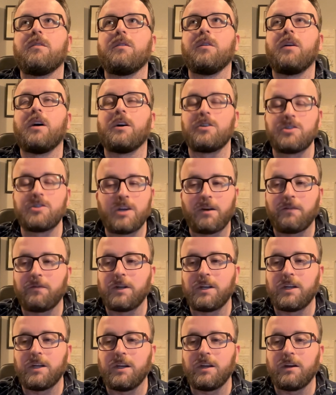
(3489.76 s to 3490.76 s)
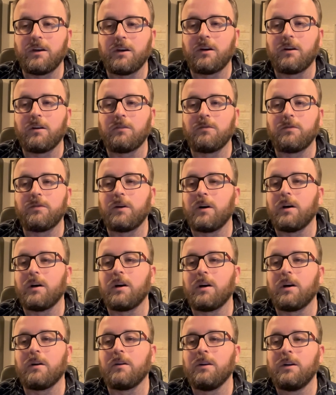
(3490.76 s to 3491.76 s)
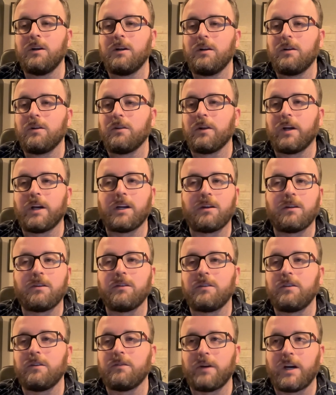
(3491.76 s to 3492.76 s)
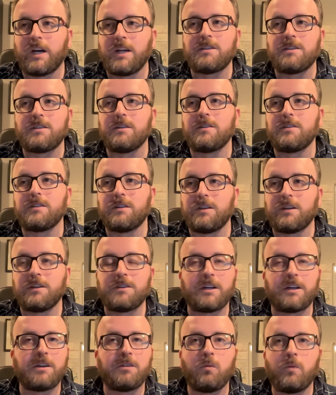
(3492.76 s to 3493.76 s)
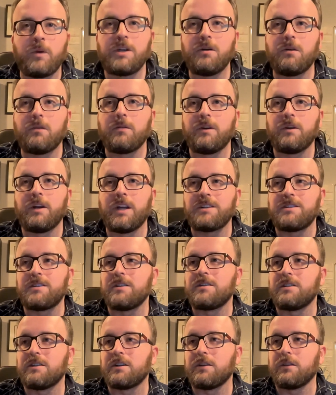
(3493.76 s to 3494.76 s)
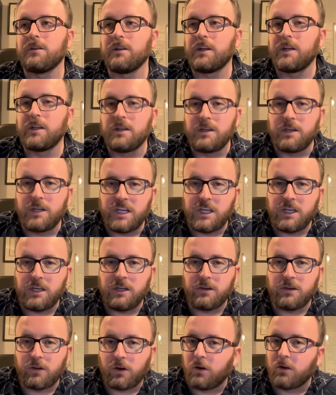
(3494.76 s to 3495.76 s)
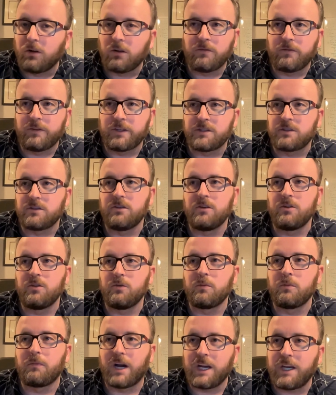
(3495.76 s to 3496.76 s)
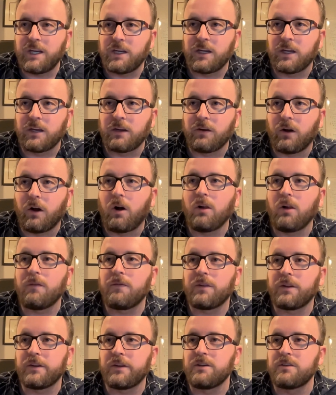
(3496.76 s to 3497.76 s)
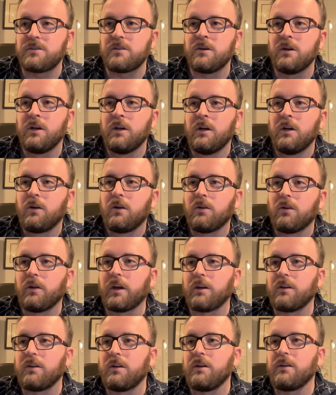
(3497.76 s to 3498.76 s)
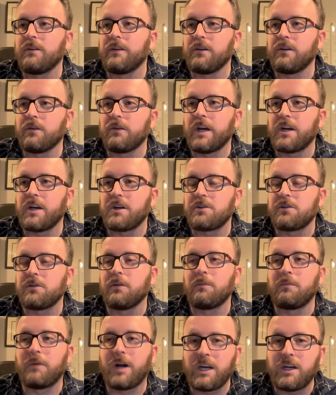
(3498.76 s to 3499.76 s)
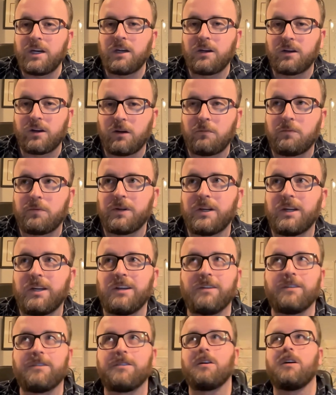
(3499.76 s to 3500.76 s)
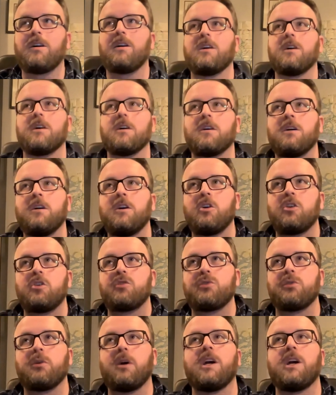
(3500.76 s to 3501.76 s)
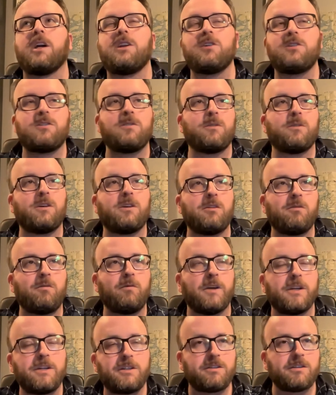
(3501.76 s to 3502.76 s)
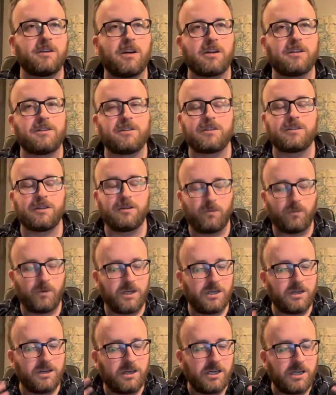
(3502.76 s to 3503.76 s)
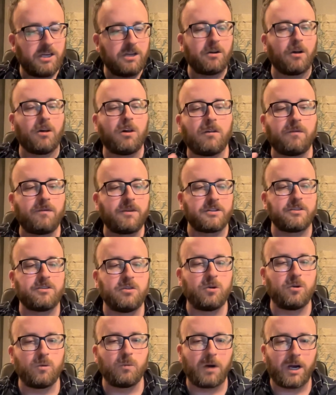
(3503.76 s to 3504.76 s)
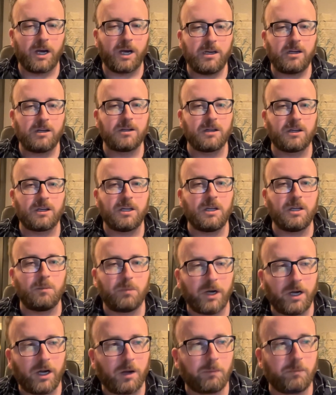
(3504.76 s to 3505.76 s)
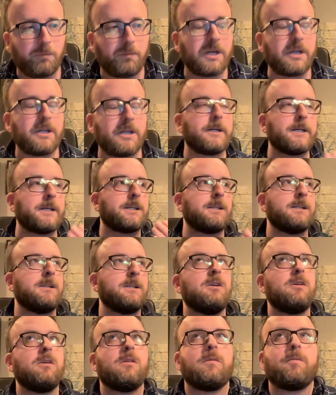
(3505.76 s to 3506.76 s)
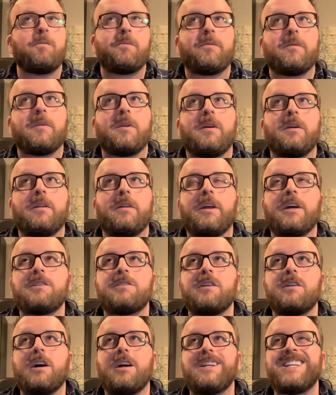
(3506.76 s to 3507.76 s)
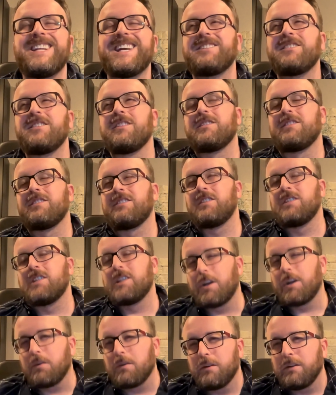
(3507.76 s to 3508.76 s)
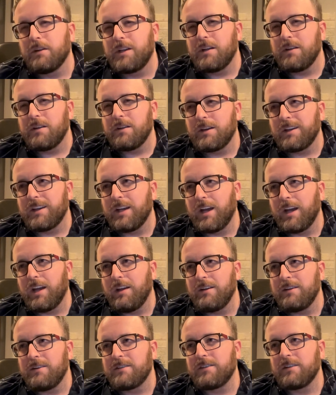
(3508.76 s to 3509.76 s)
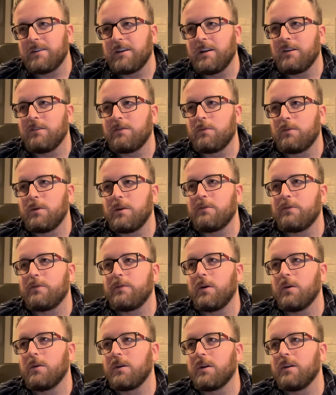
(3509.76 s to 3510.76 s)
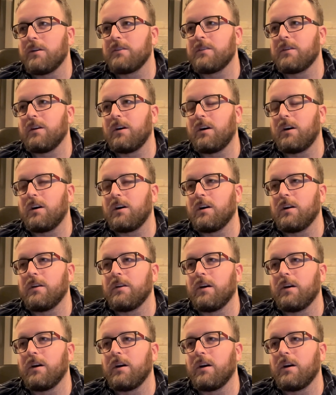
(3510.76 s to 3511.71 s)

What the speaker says: longevity of like devices and things. Like we don't necessarily need all of this new mining. All of these, like these international mining companies are trying to convince us that we need all of this new mining to keep up, but like that's not necessarily the case if we focus on